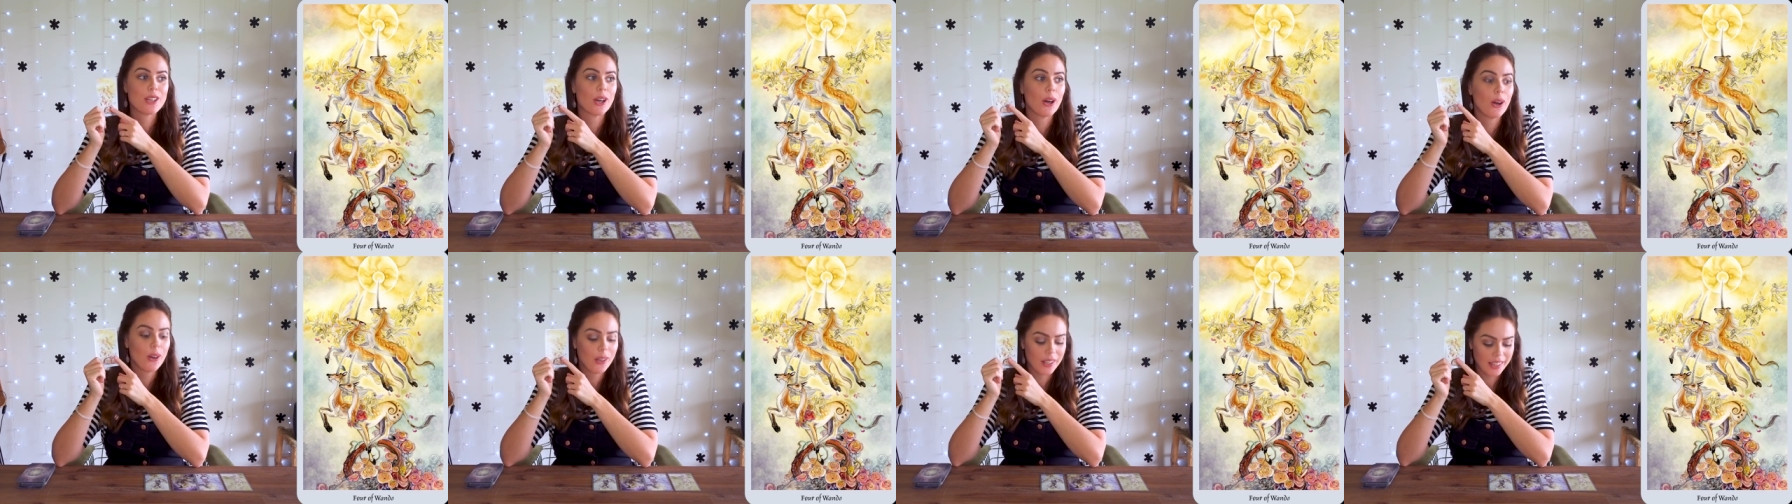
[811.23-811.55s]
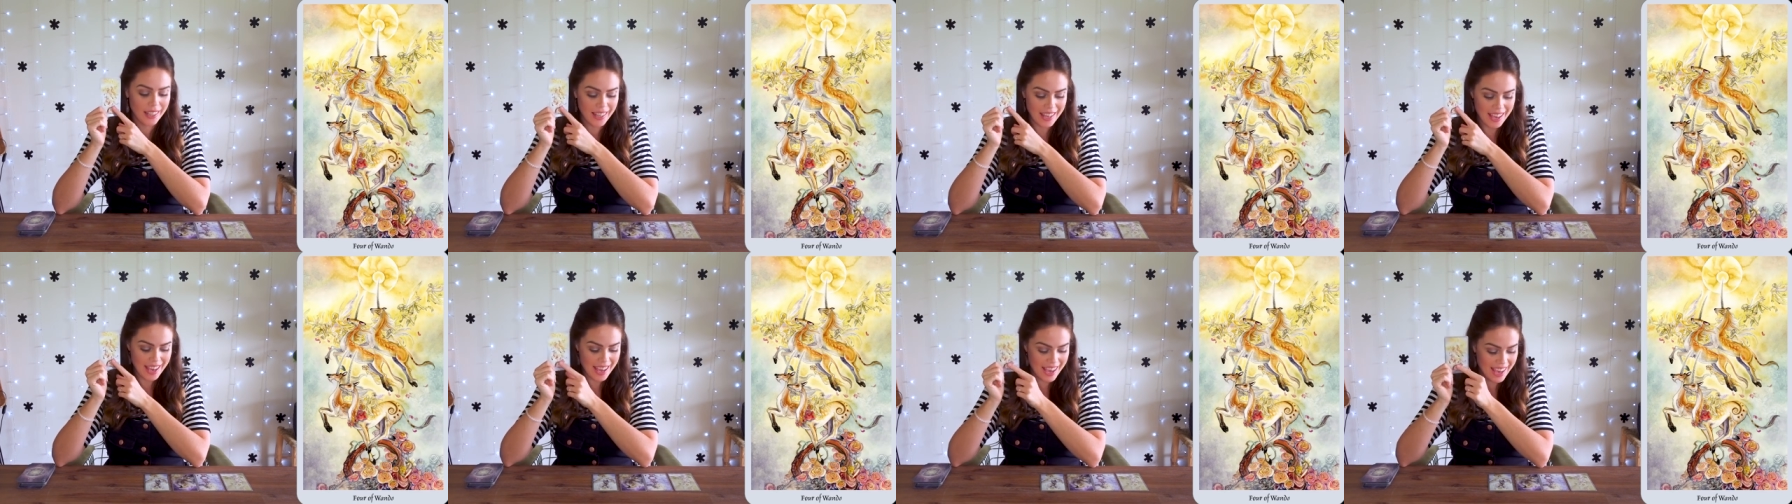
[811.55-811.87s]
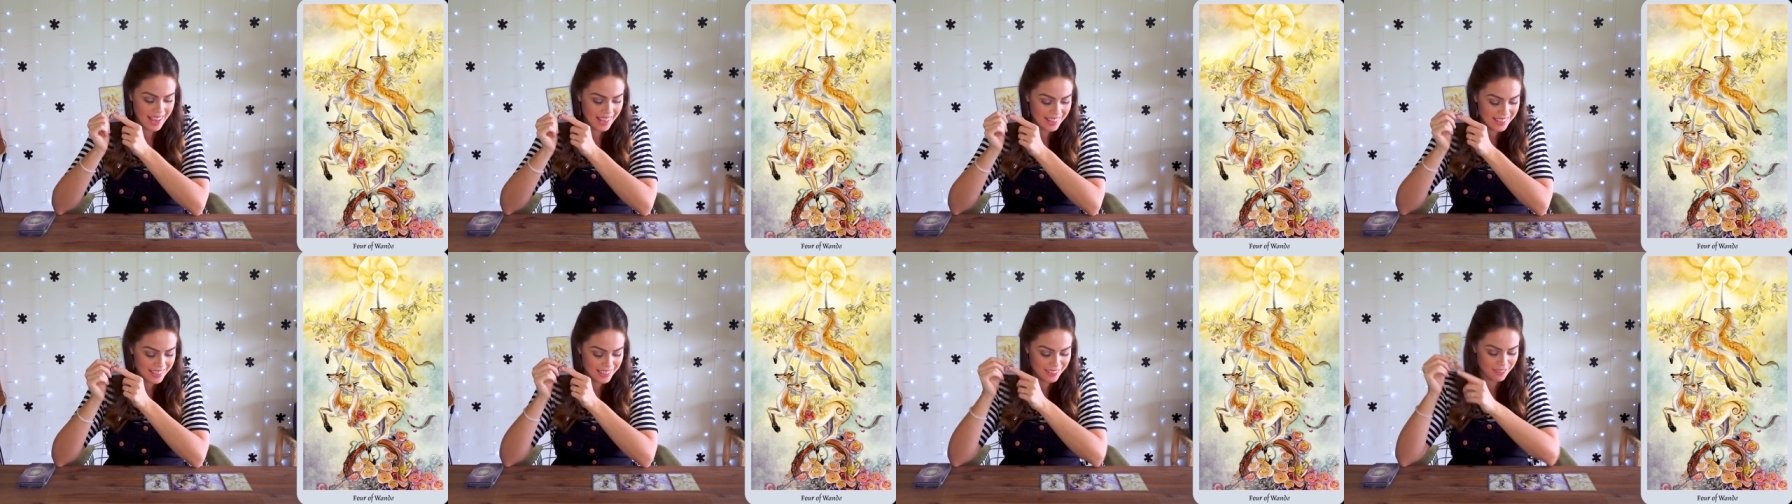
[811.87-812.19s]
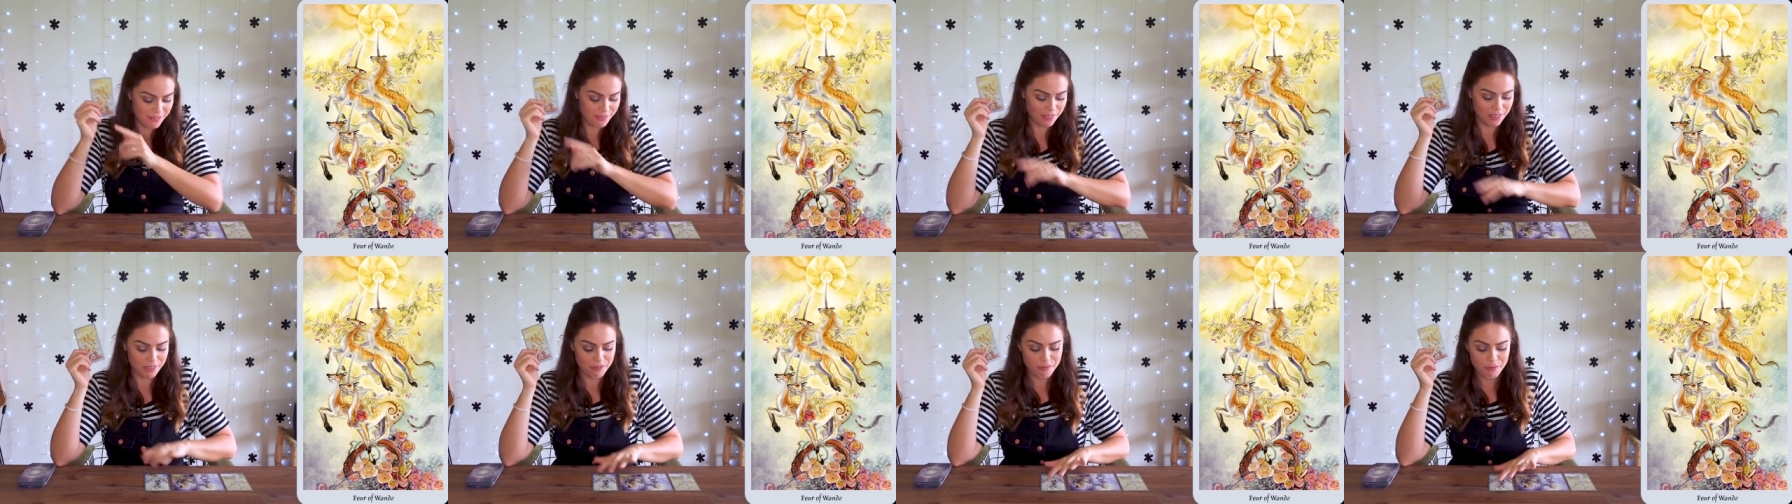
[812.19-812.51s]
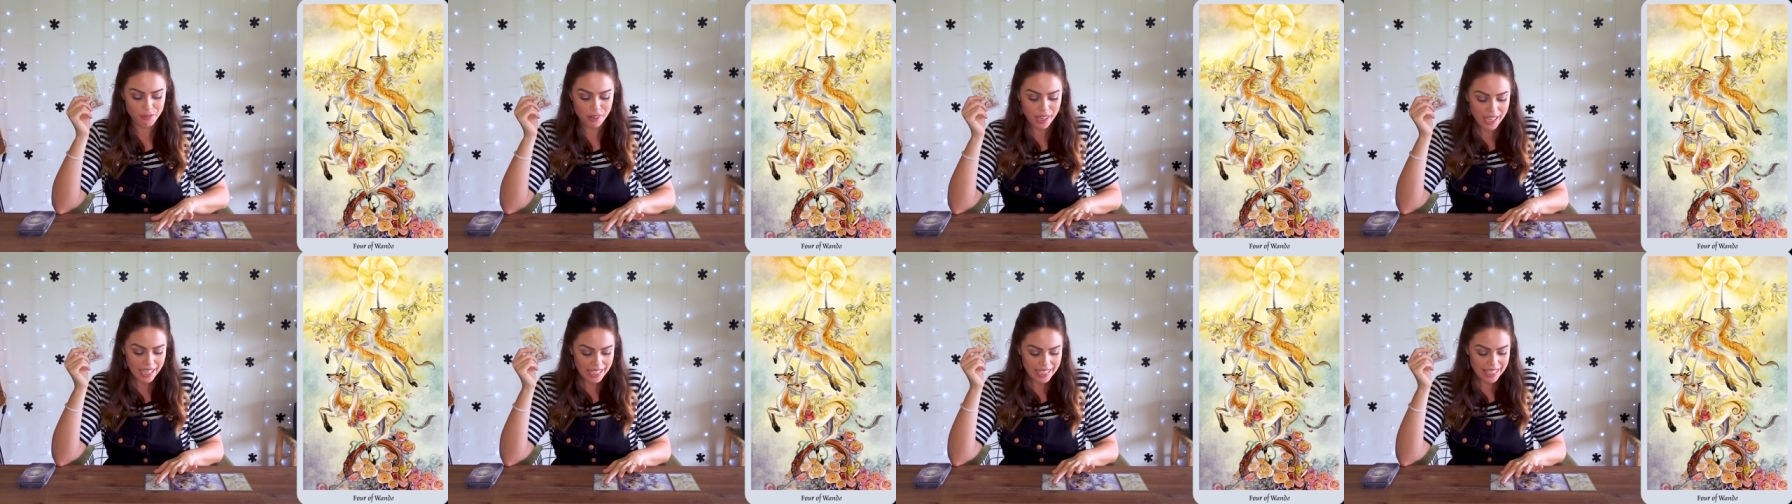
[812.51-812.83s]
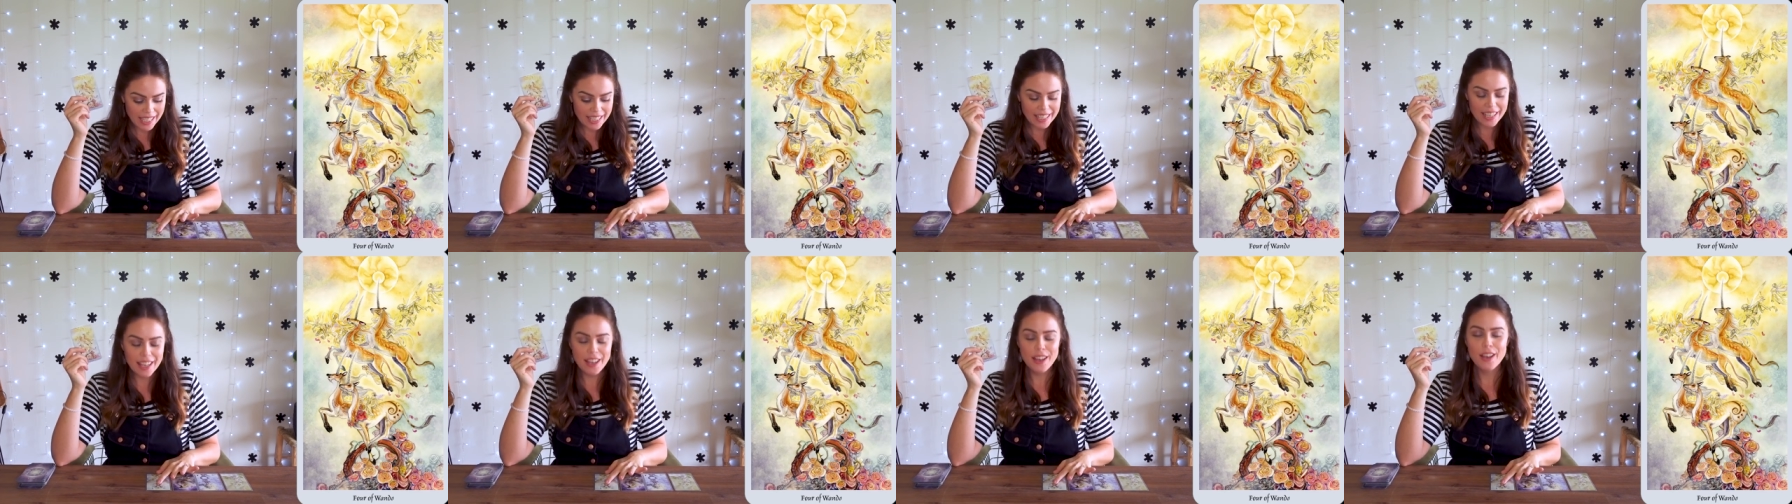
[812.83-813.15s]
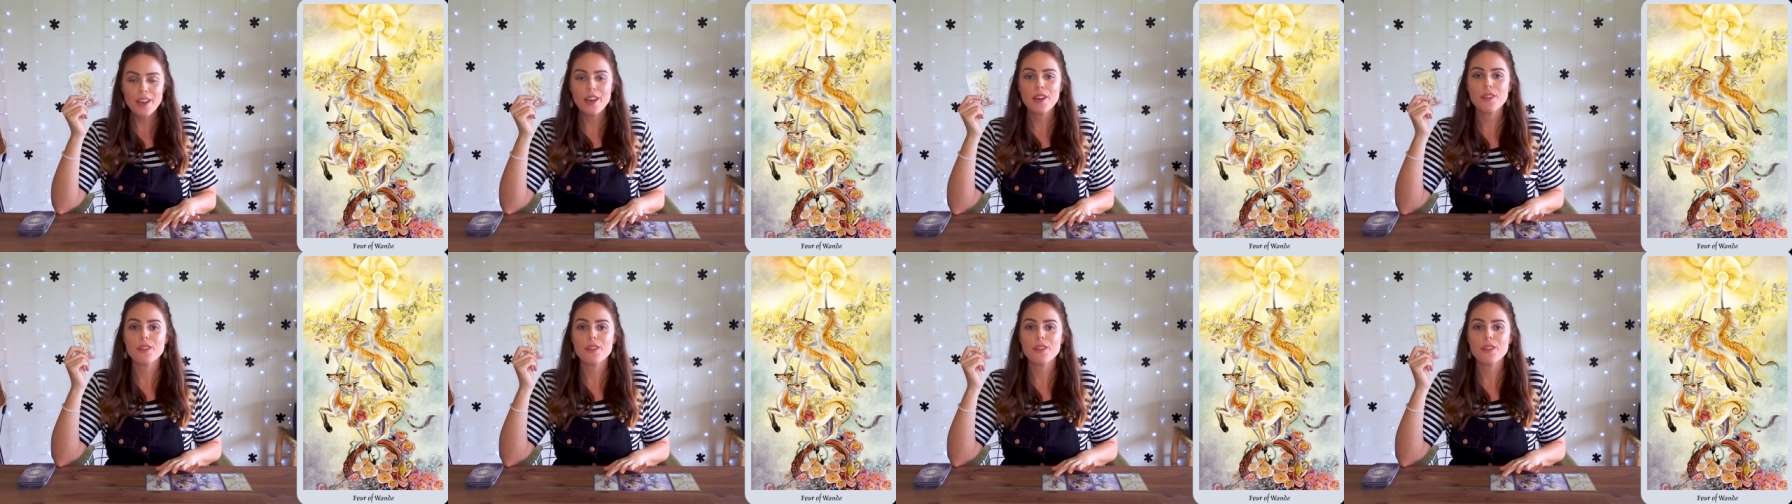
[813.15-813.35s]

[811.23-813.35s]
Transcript: totally answered for Friday.